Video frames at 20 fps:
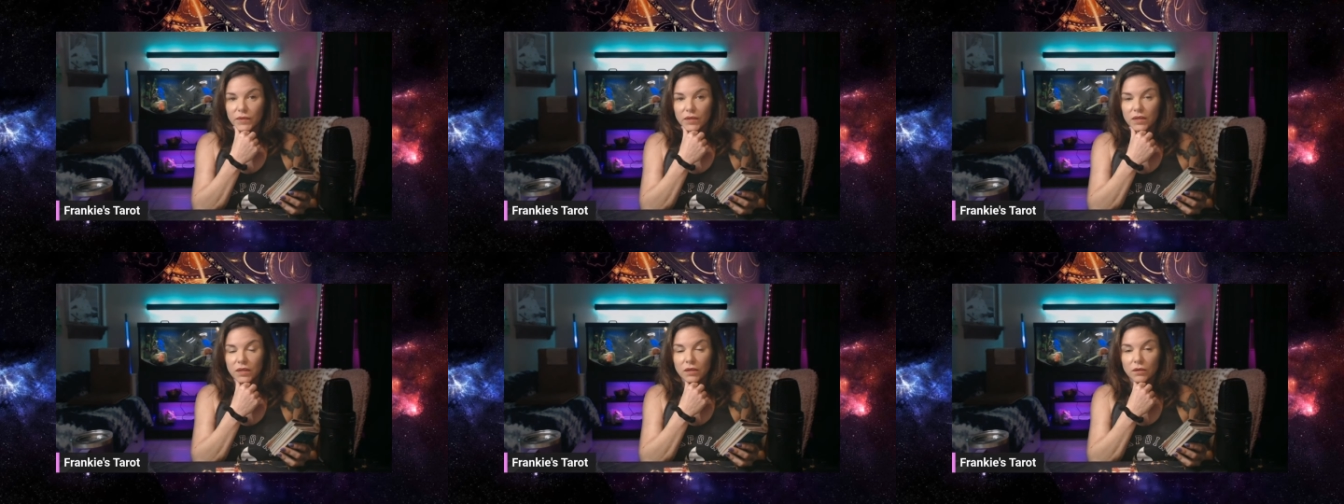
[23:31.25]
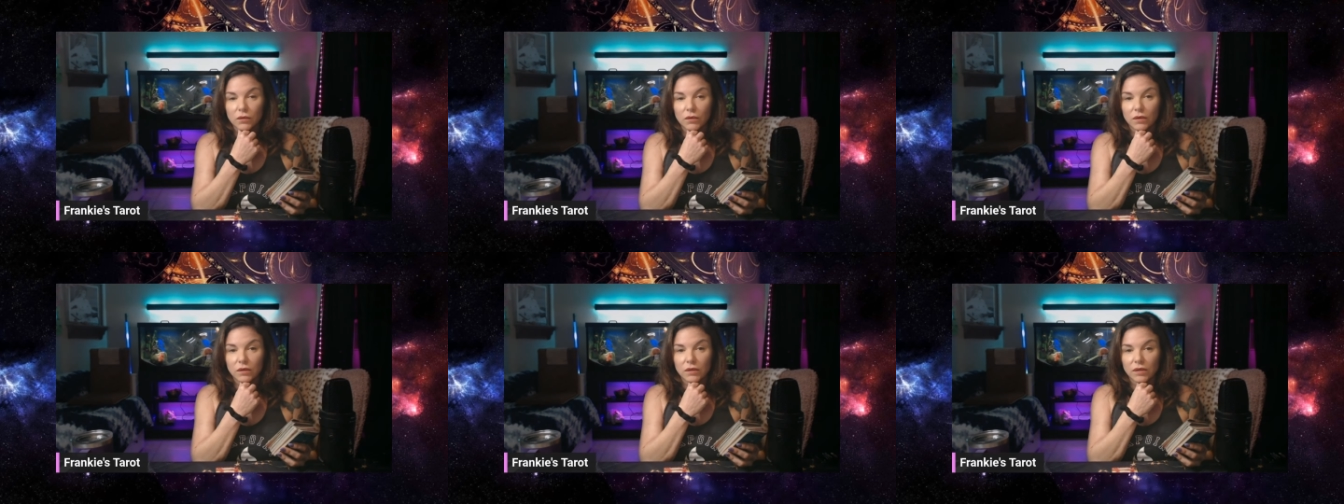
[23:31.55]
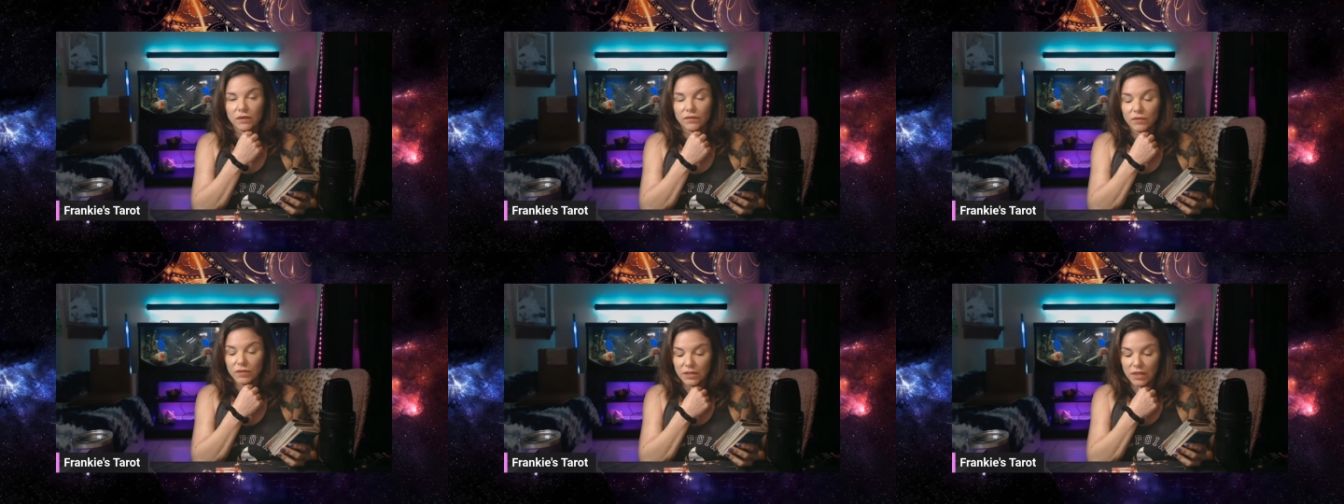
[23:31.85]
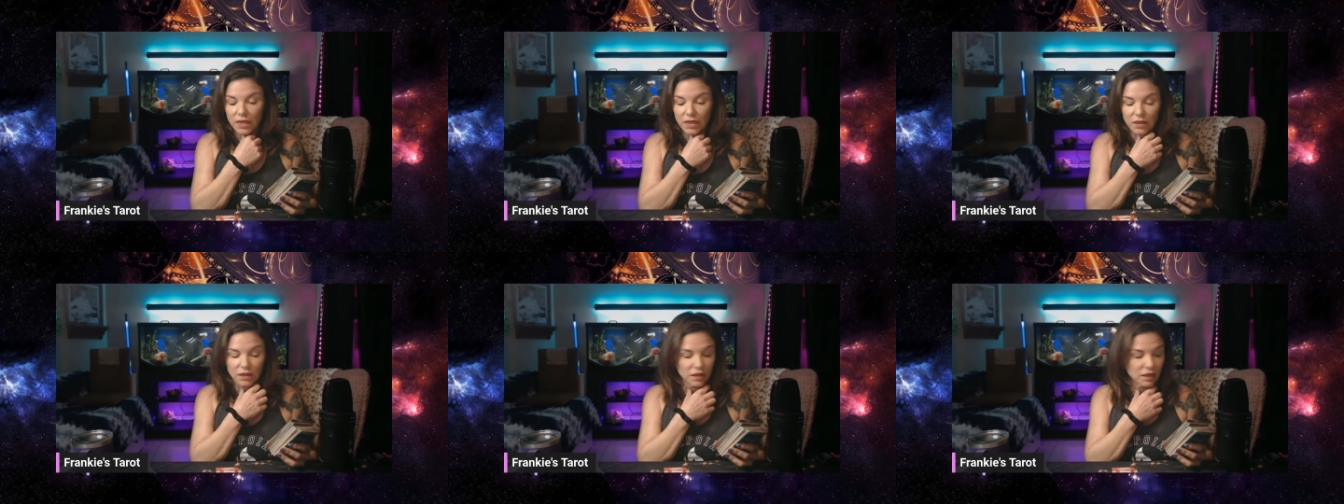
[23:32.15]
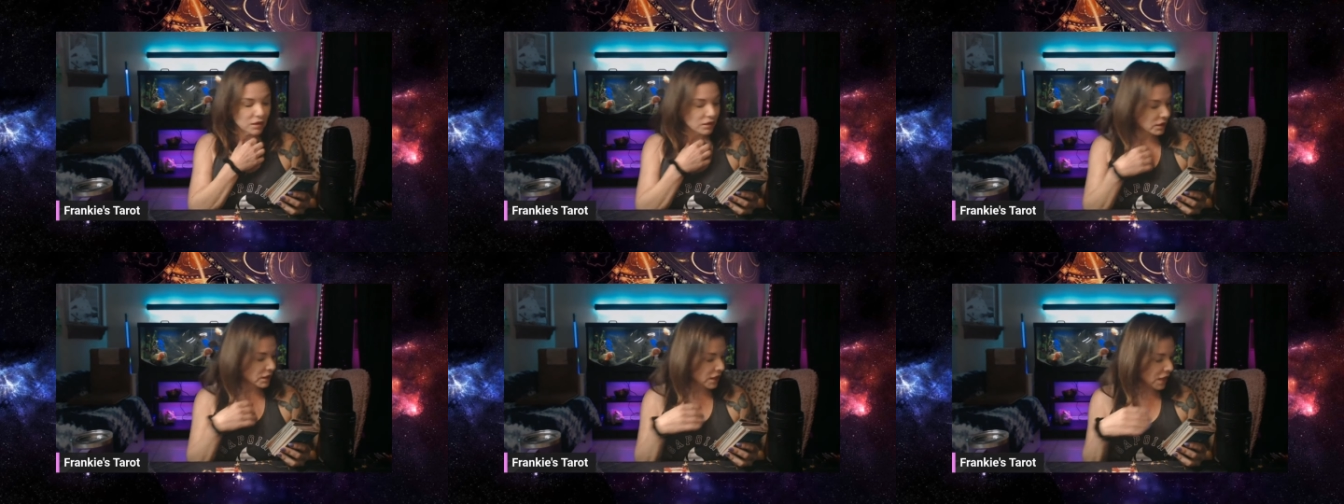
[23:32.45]
Equal, give and take.
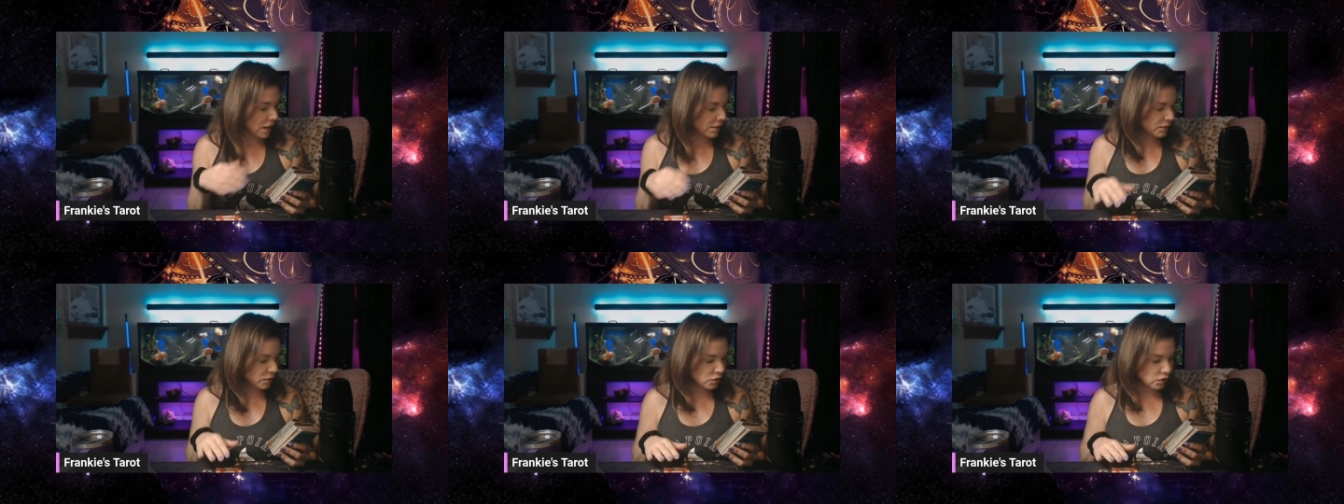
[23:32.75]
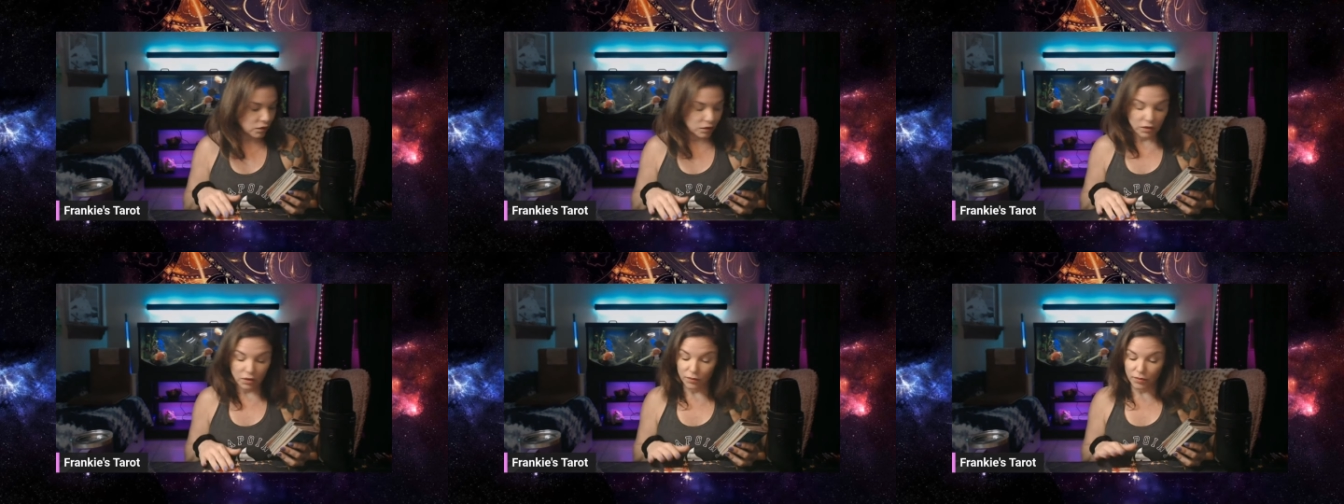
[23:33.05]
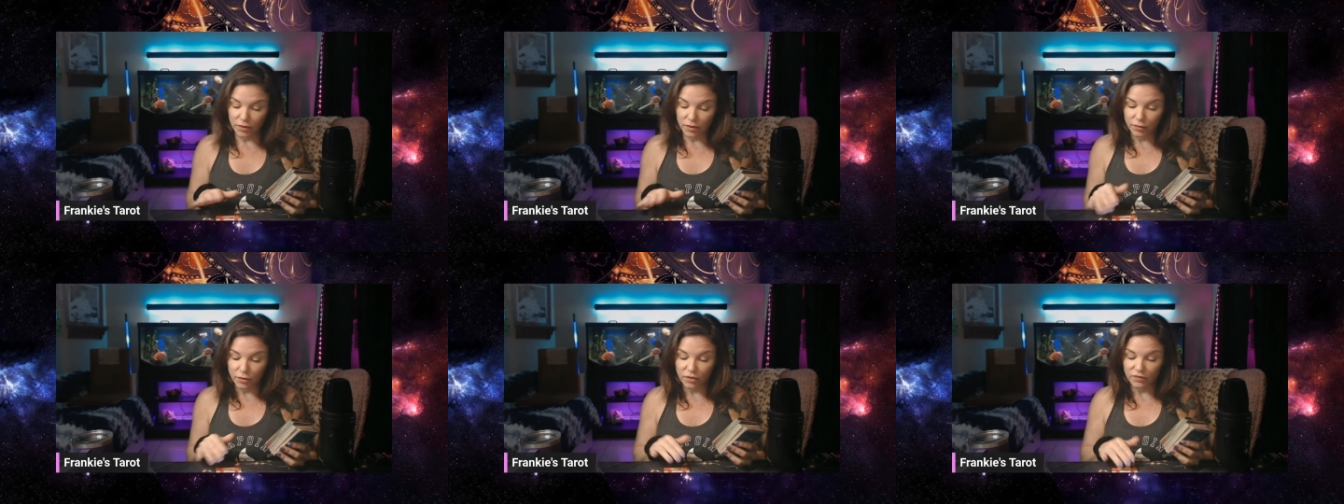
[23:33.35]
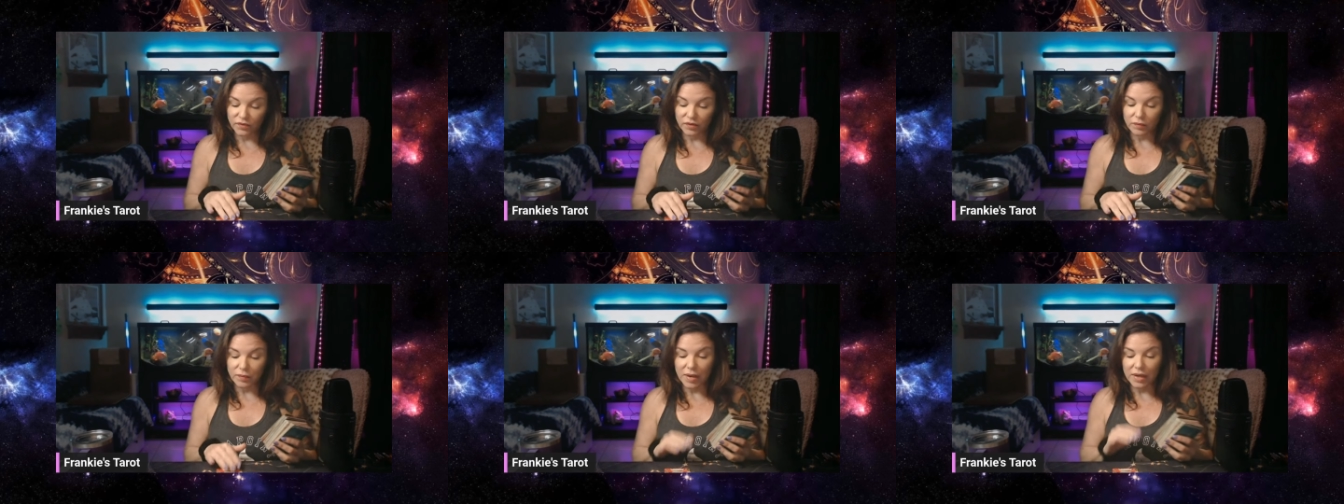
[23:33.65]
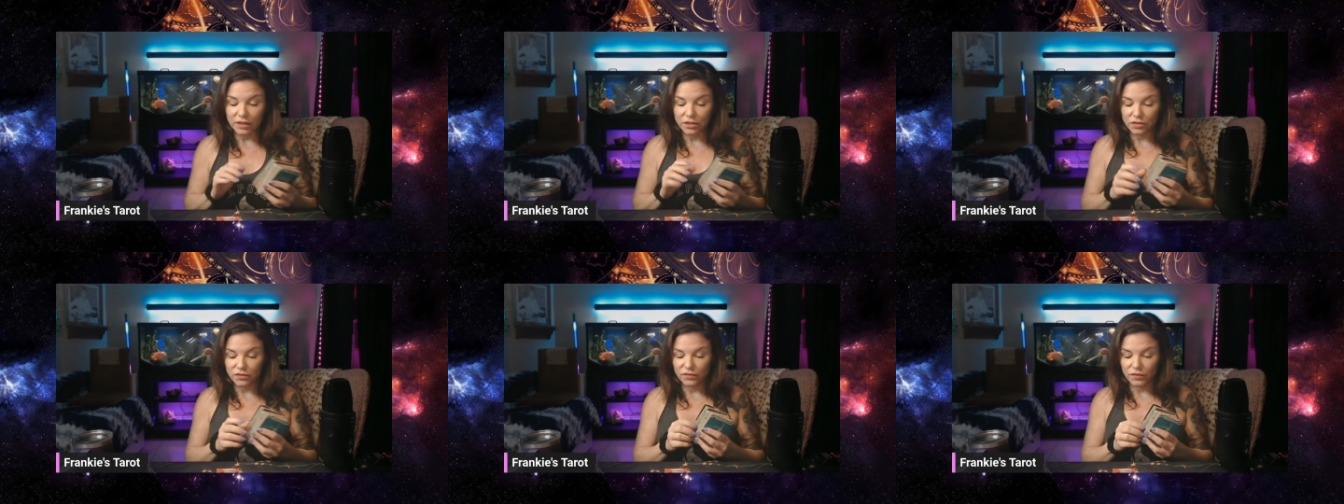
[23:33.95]
Another Capricorn could be a perfect
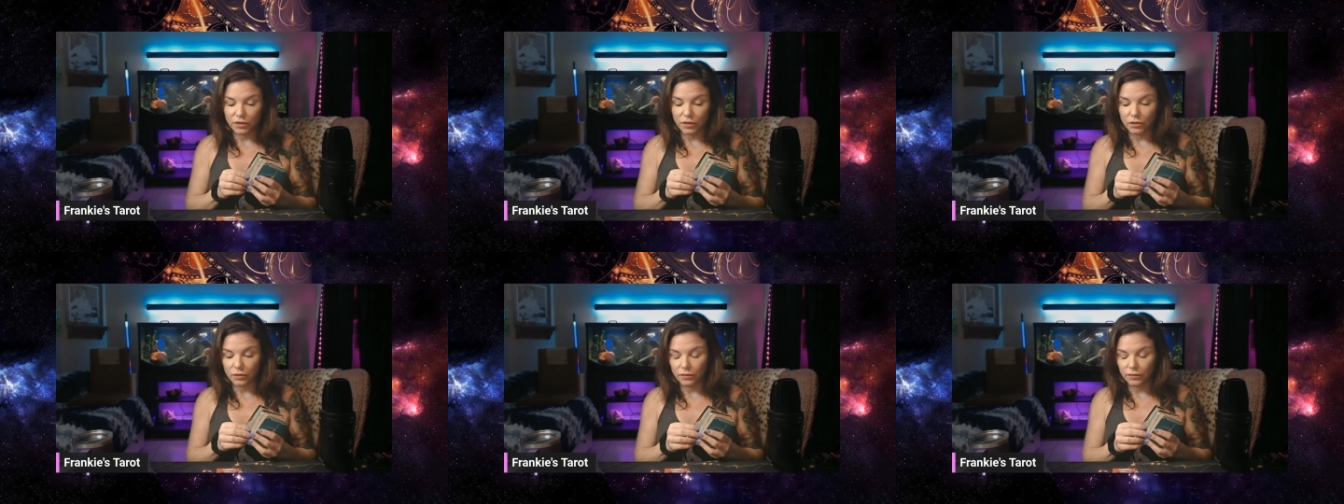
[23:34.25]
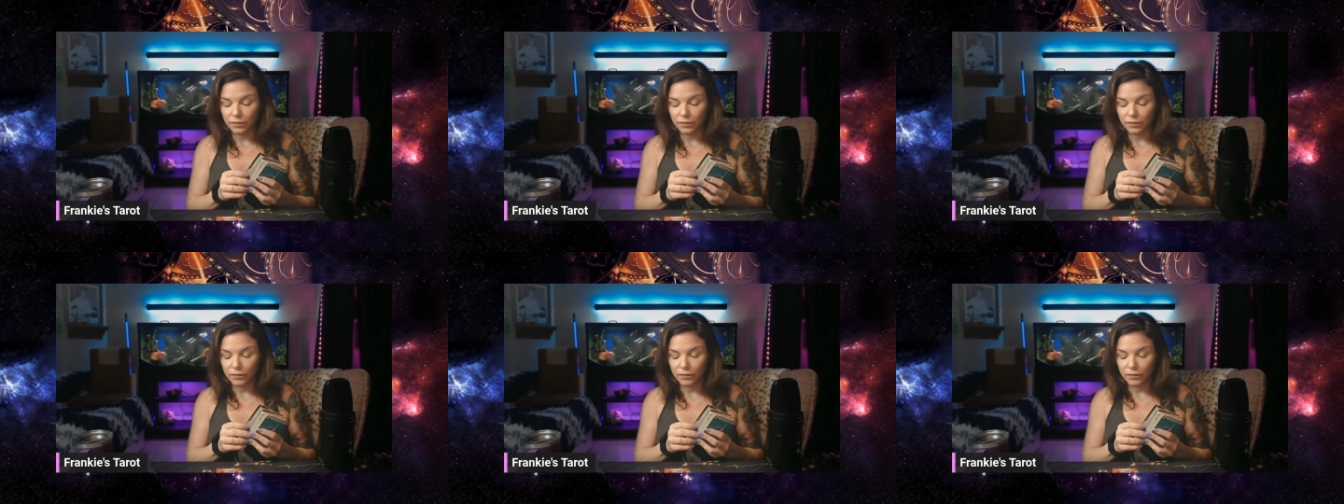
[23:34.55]
match for you.